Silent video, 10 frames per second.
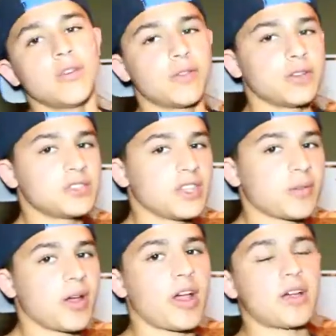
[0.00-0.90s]
first thing
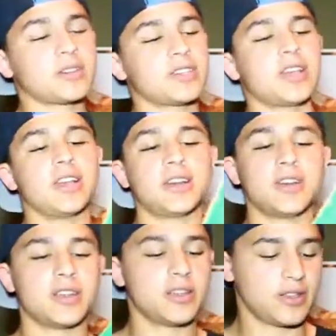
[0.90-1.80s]
about Outsider
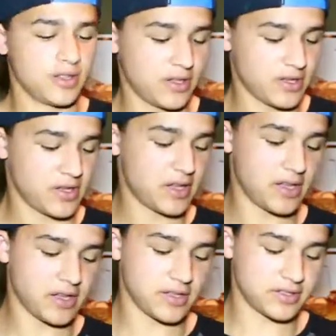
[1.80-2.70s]

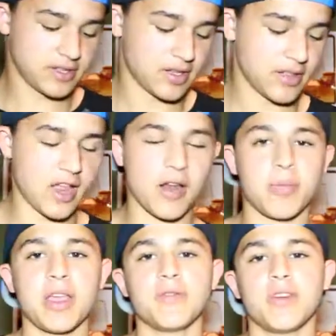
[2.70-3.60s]
is they are
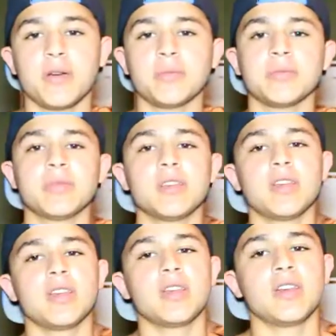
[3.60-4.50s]
made from
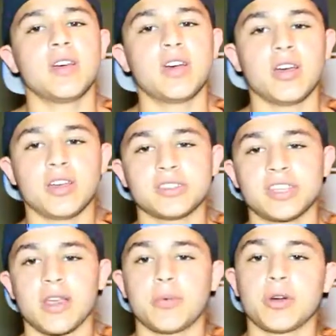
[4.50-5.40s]

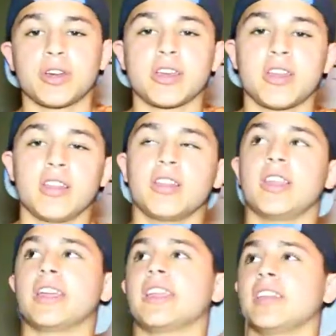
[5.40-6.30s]
skateboard
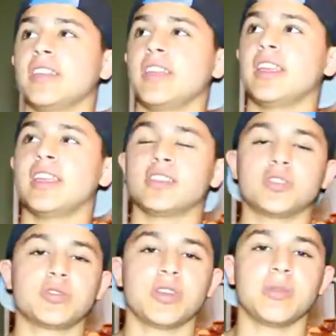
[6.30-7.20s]

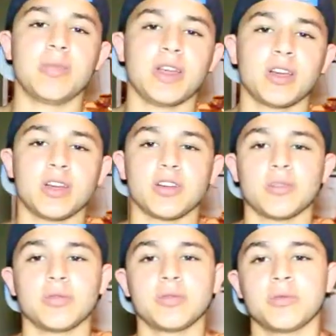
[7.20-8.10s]
industry maker,
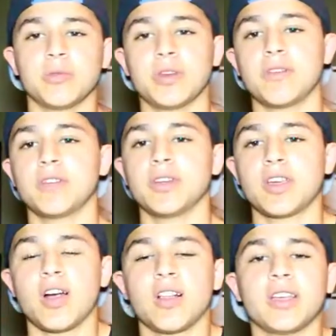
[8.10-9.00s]
whatever you
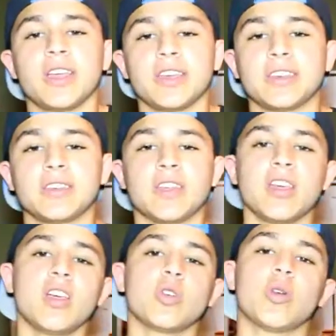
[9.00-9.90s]
call it, in
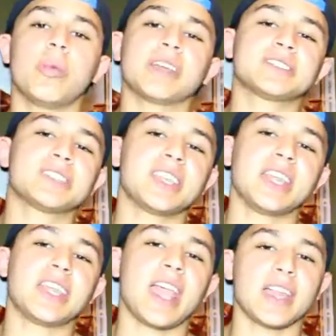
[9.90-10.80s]
Quebec City,
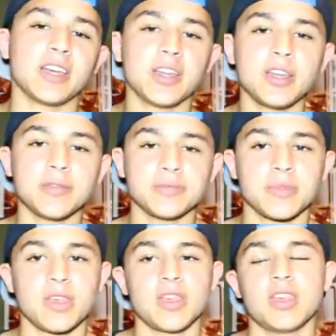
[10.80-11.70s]
Canada.
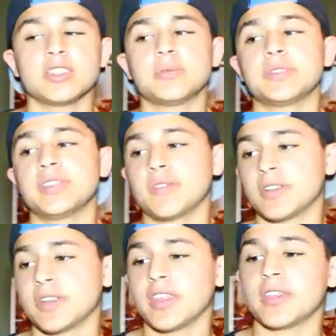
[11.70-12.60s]

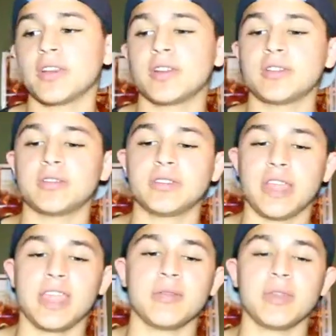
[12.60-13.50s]
Specifically, their
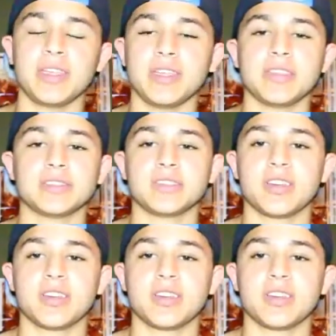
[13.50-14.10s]
name is